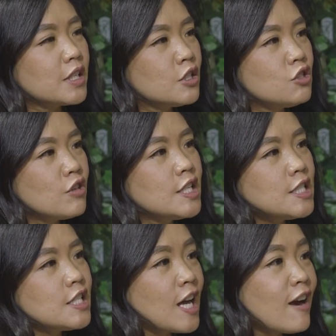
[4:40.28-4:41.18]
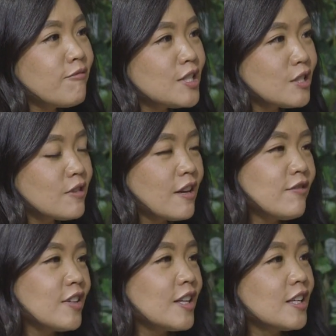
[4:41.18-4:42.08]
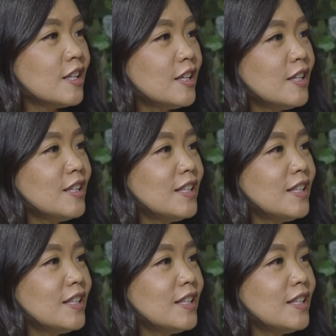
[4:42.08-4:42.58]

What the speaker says: because you guys didn't have me do it, I feel like